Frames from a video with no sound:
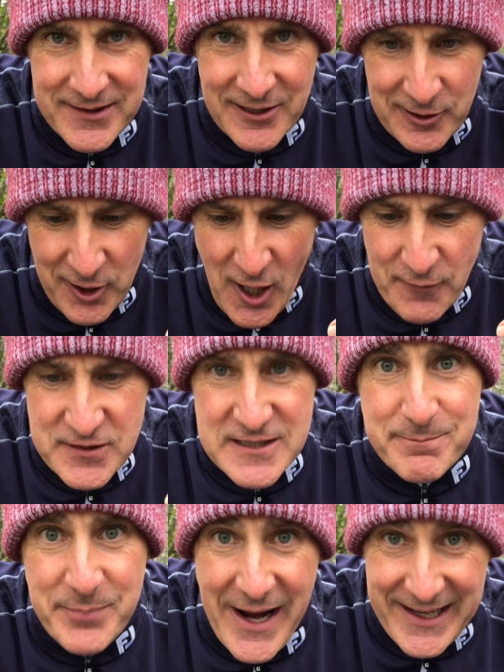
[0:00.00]
the loft is
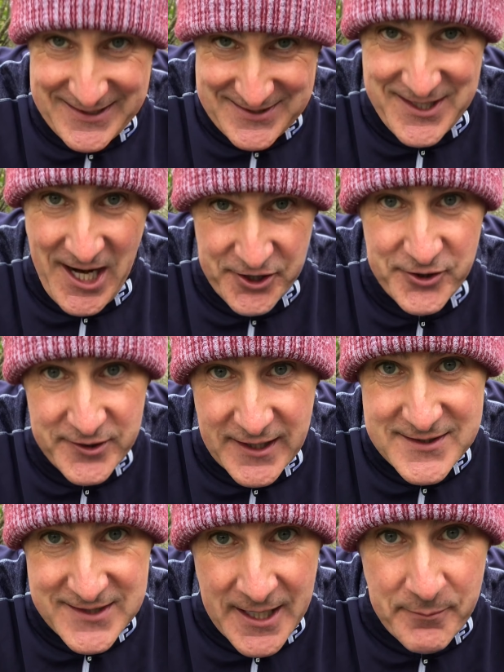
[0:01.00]
back at standard,
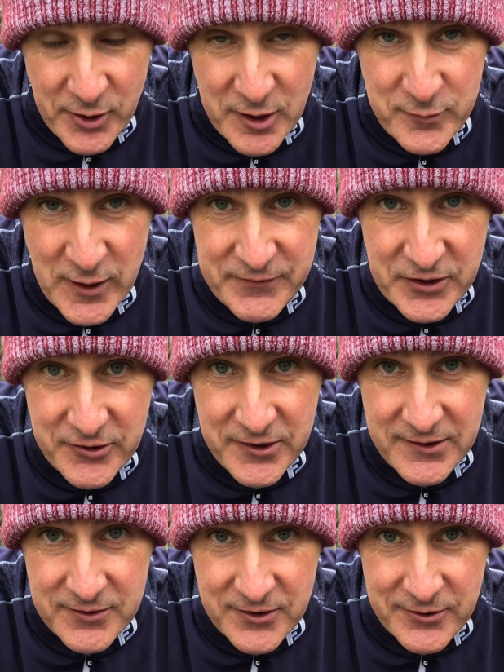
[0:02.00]
that's ten point five
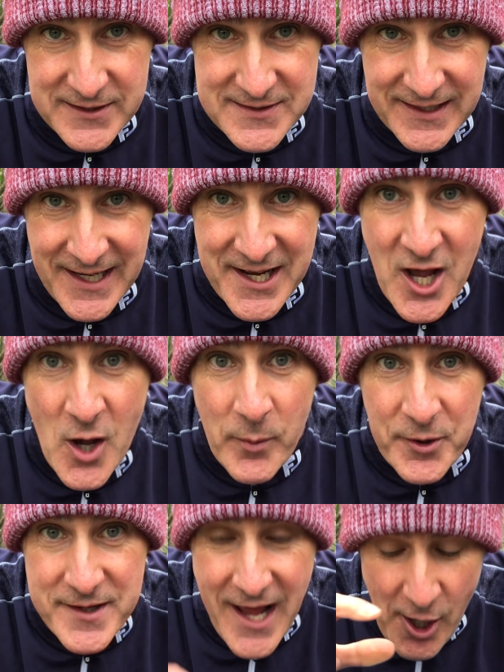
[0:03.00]
degree, degrees again,
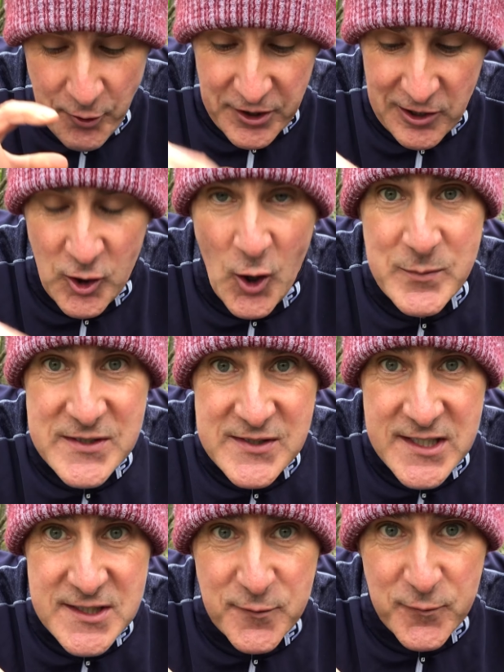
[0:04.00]
but now the club
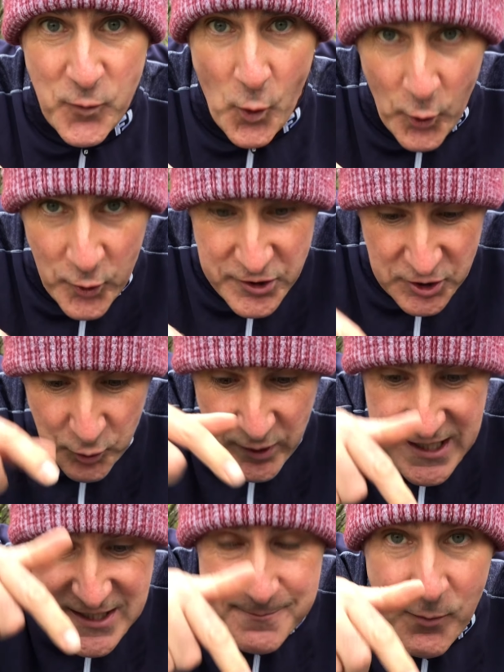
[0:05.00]
sits four
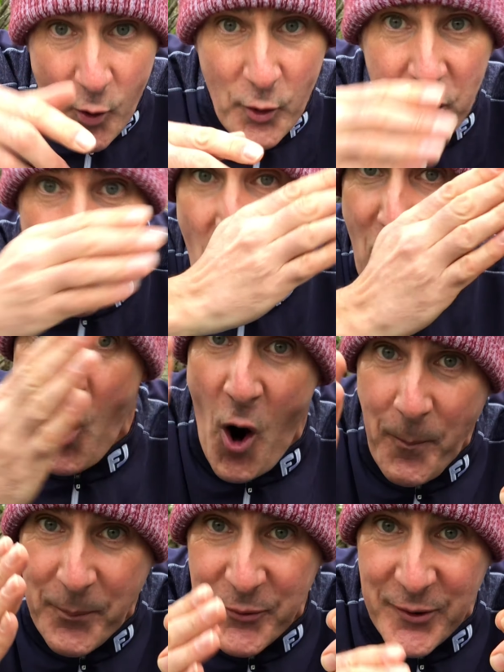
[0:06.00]
degrees more
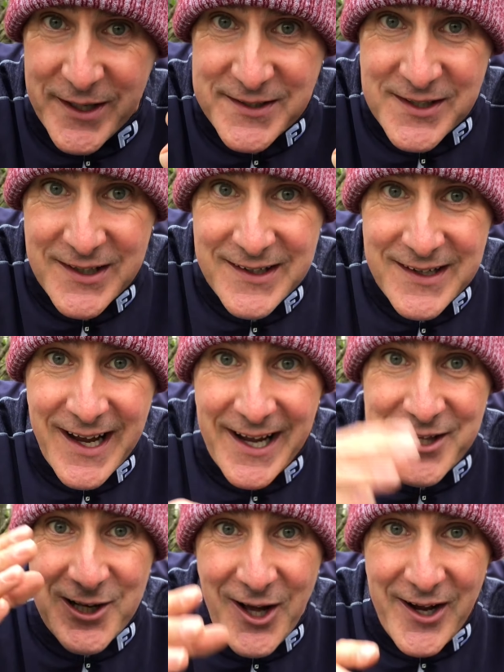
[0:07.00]
upright and
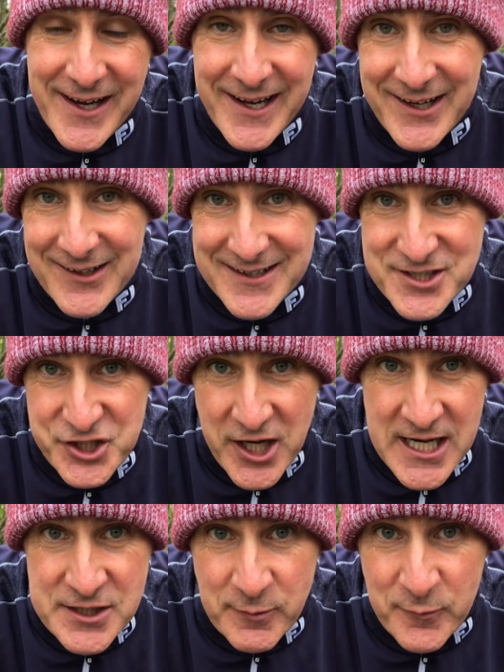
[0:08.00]
the lie angle has
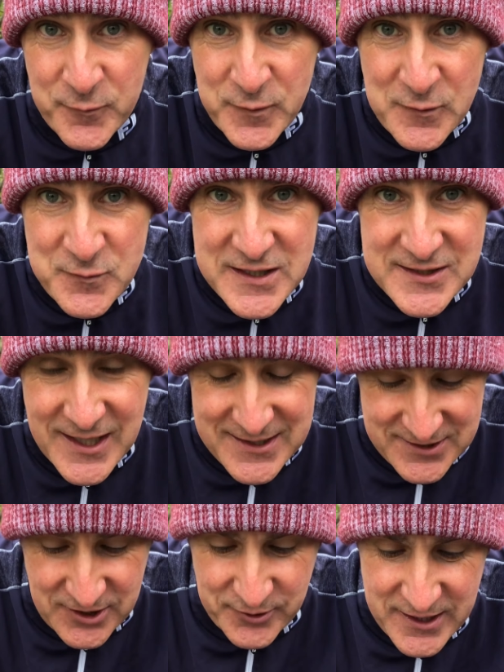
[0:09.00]
changed from fifty-six
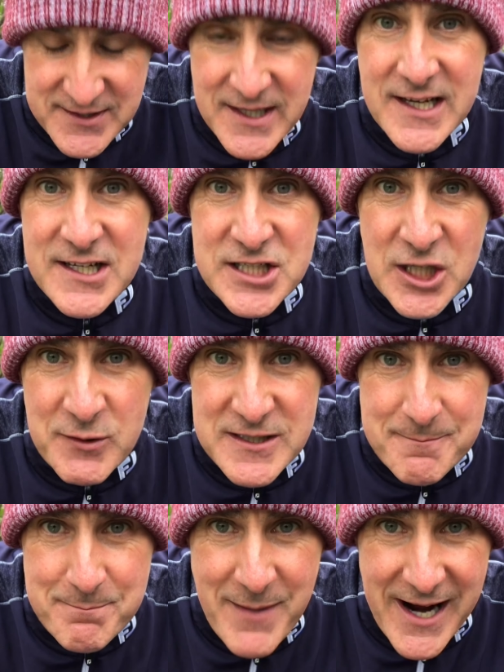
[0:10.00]
degrees to its
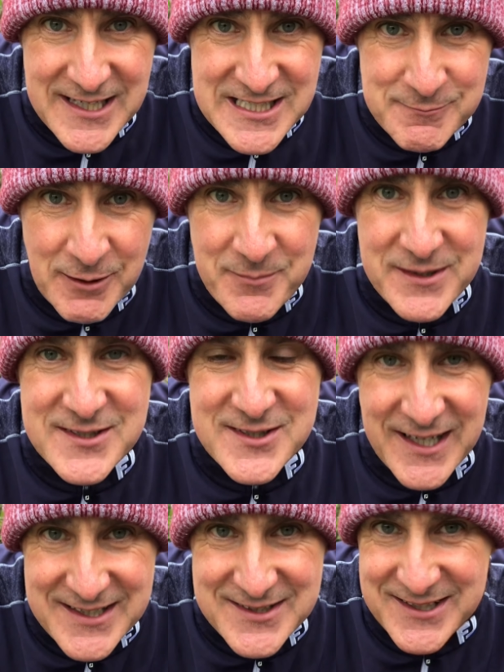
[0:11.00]
maximum
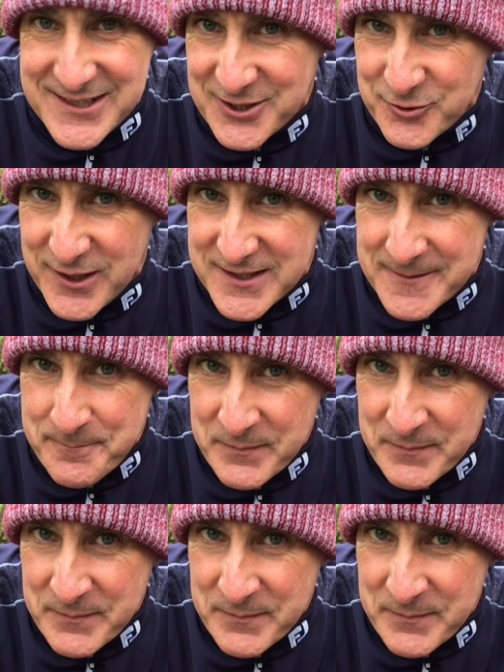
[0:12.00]
sixty degrees.